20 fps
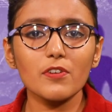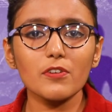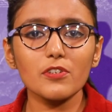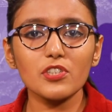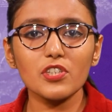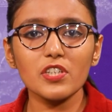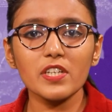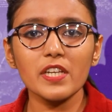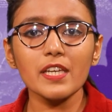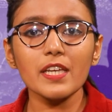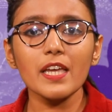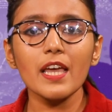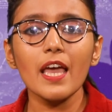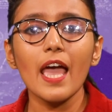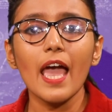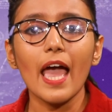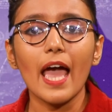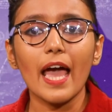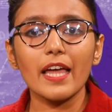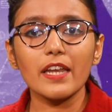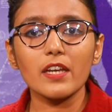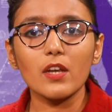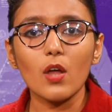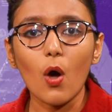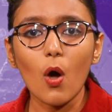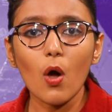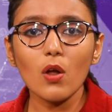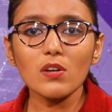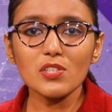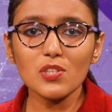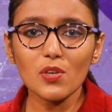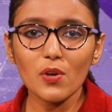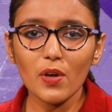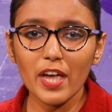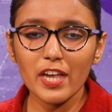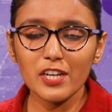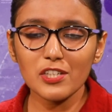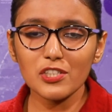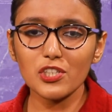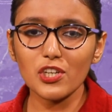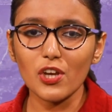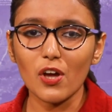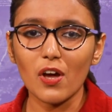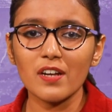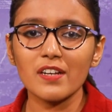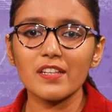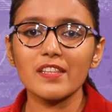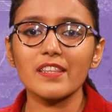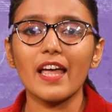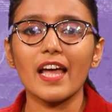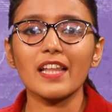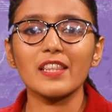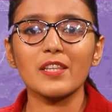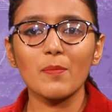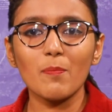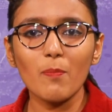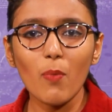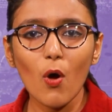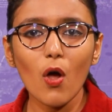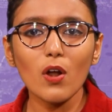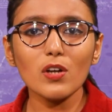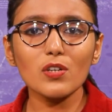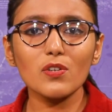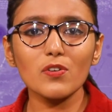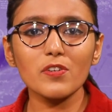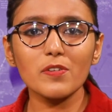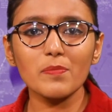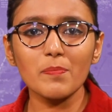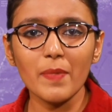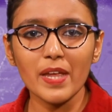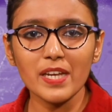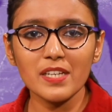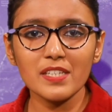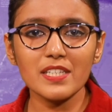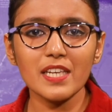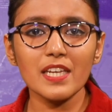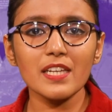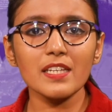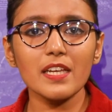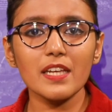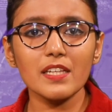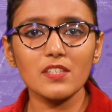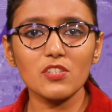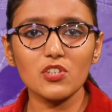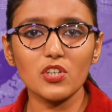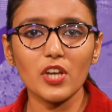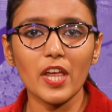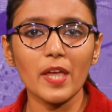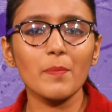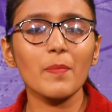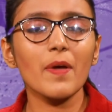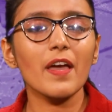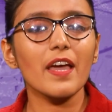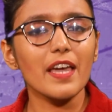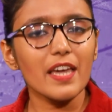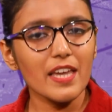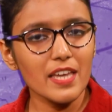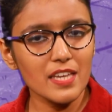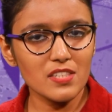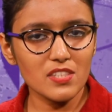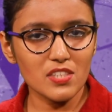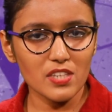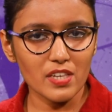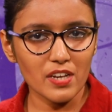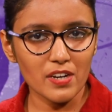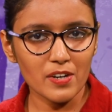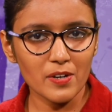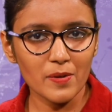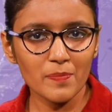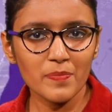cushioning and also ensured that the ball could maintain its shape easier.